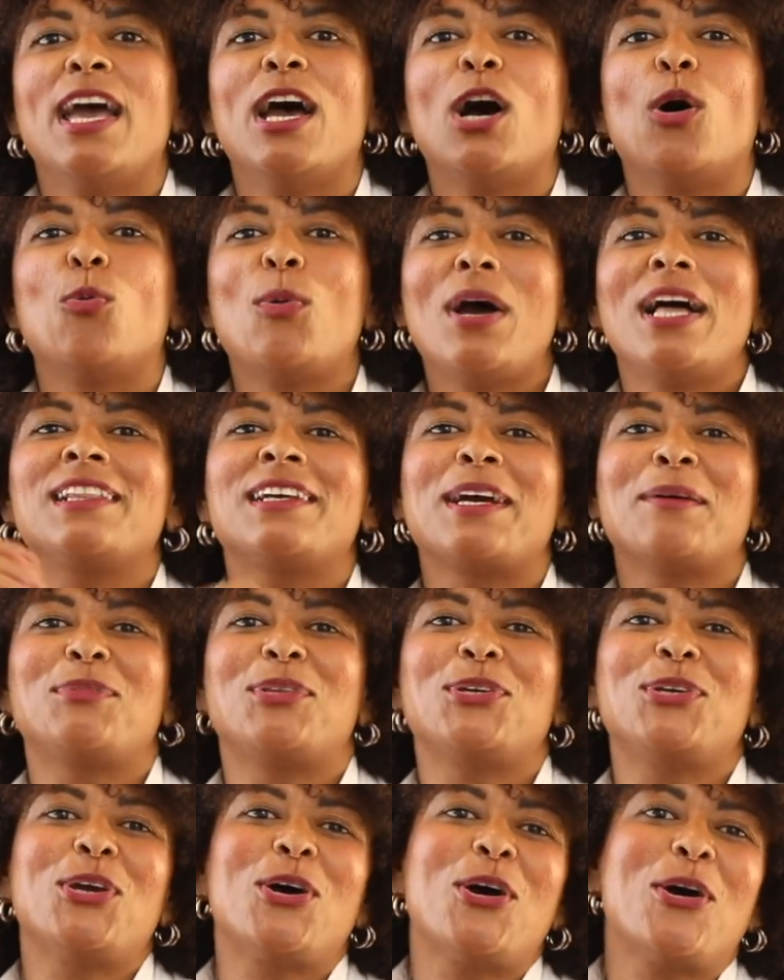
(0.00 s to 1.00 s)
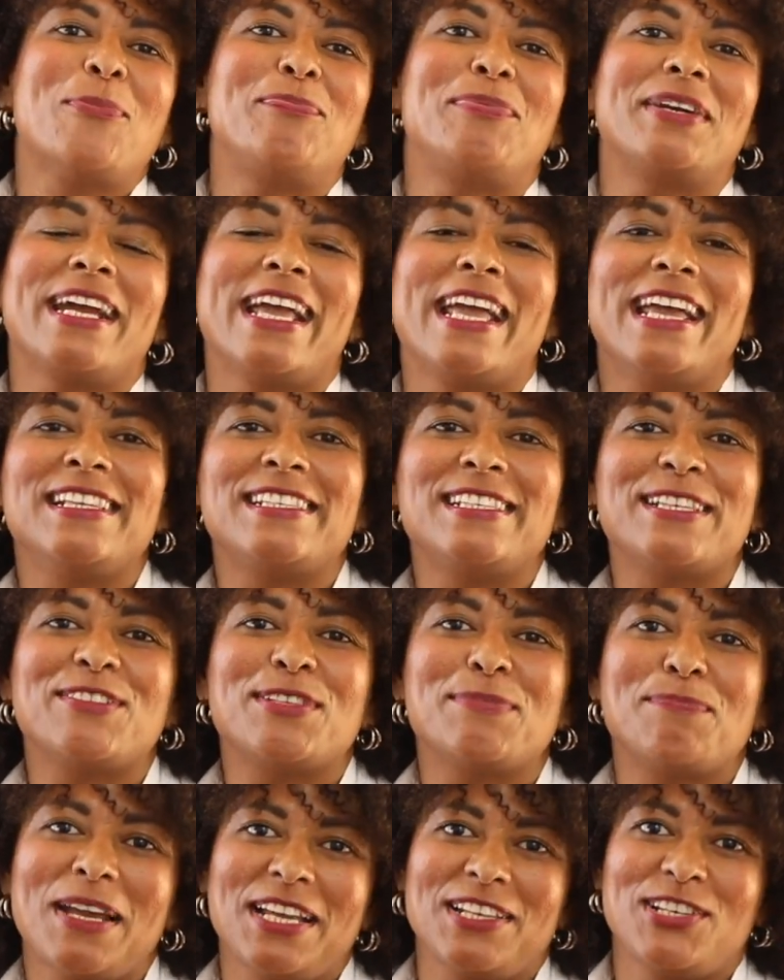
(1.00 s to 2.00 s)
Welcome to your comprehensive
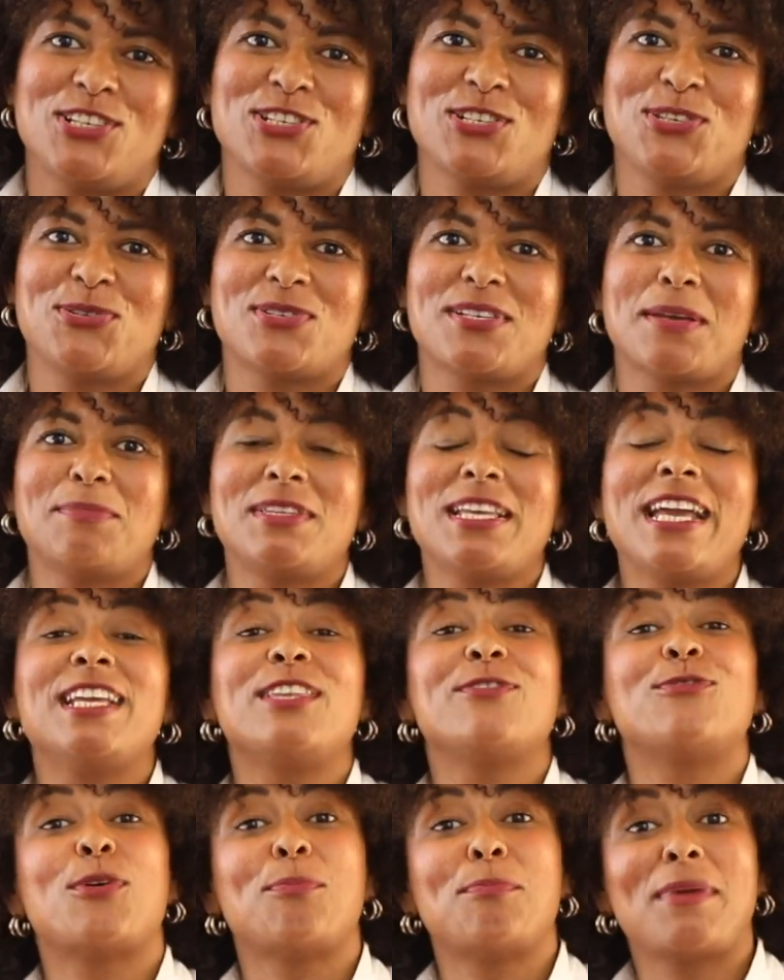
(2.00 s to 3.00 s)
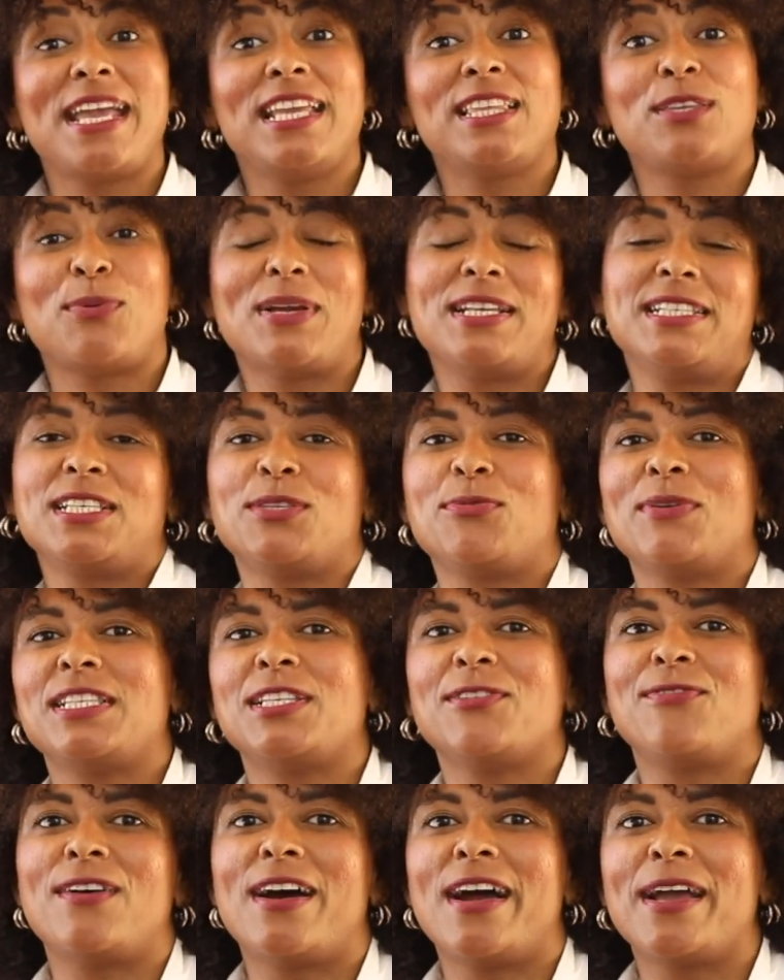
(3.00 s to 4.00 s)
Spanish news update for May
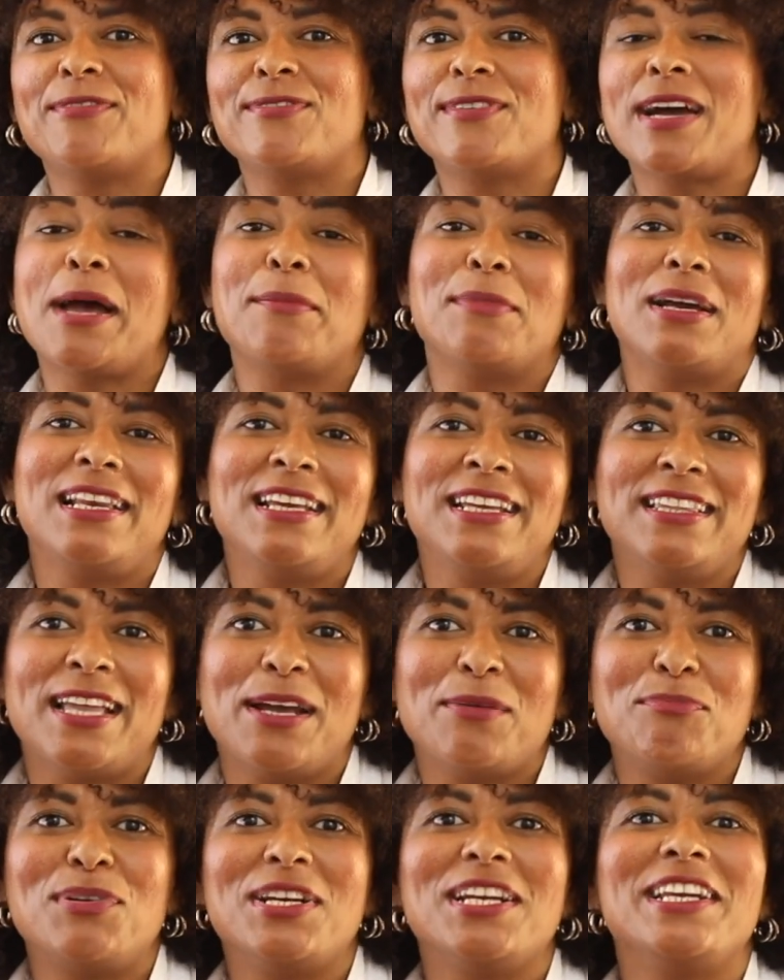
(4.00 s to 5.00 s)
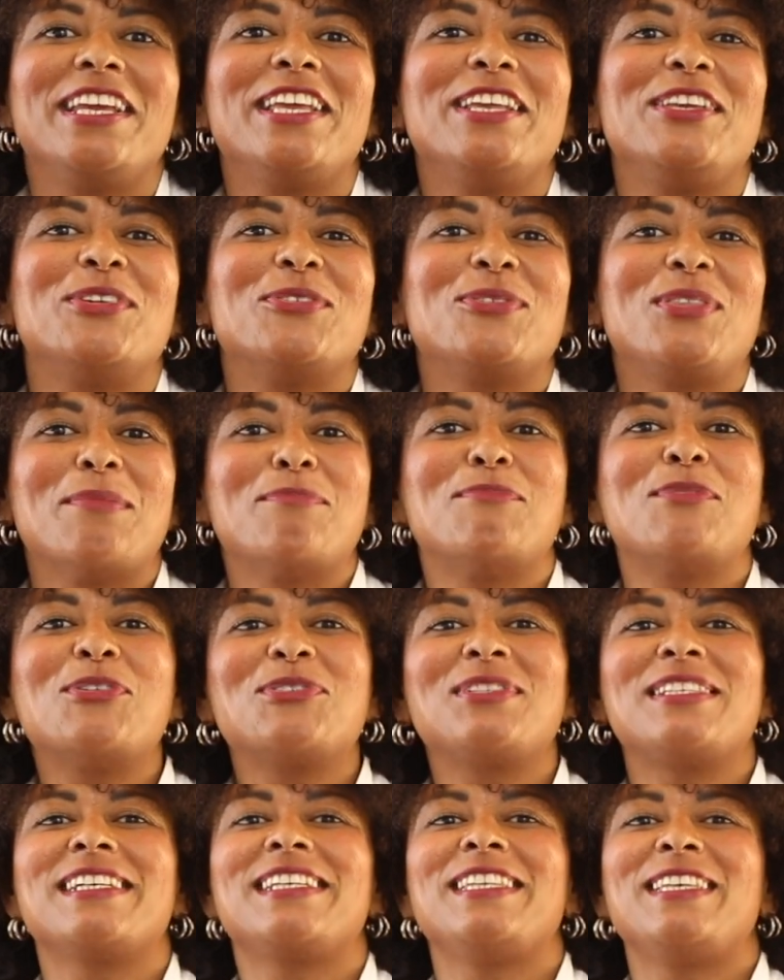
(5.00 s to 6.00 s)
2025. I'm Alina, bringing you the
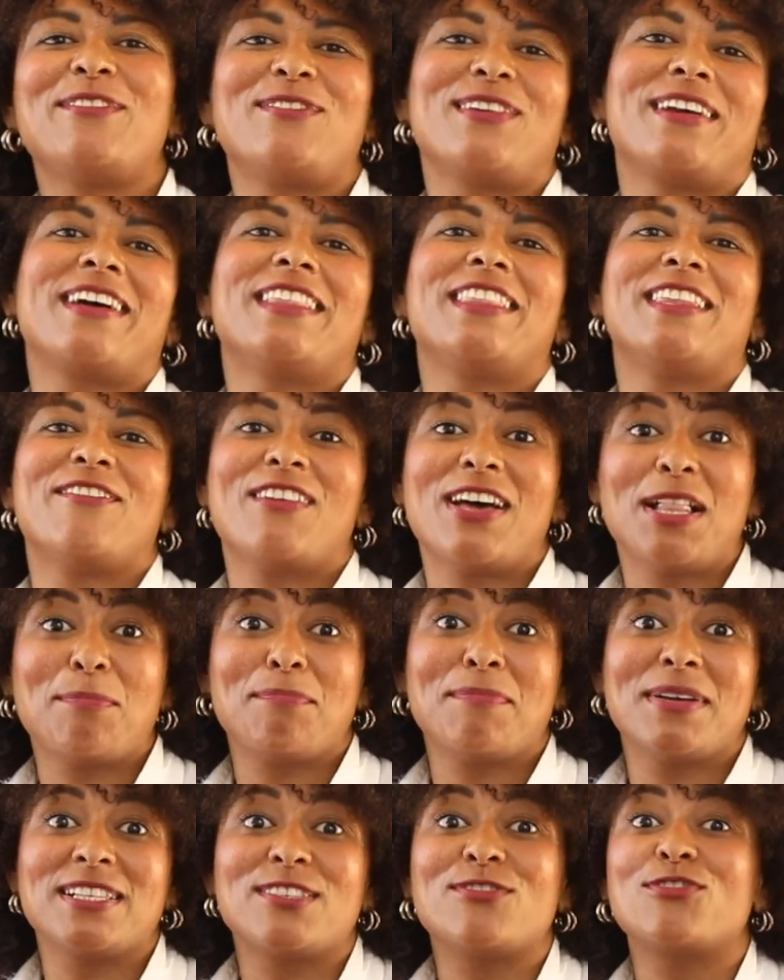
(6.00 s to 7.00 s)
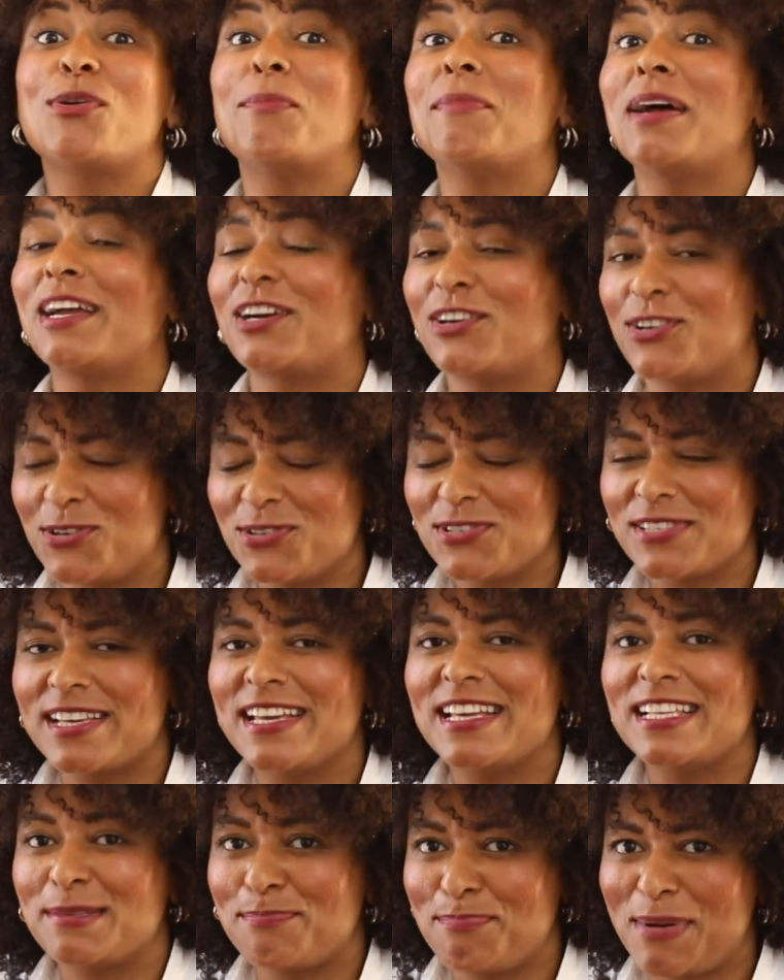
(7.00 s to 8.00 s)
most significant developments from across
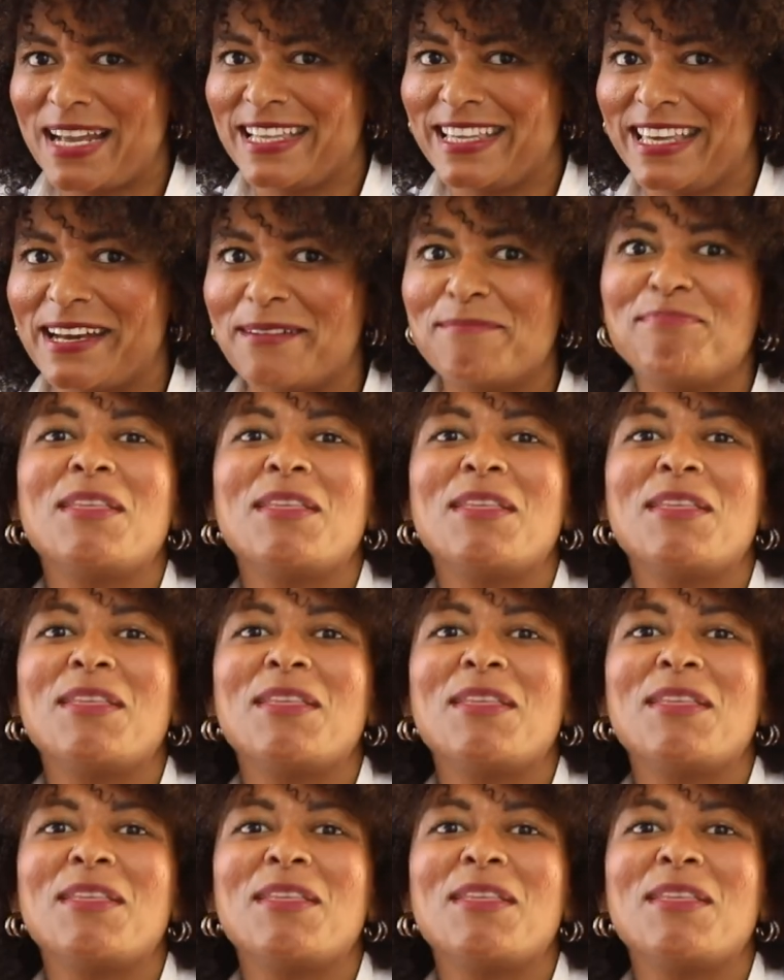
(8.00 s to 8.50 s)
España.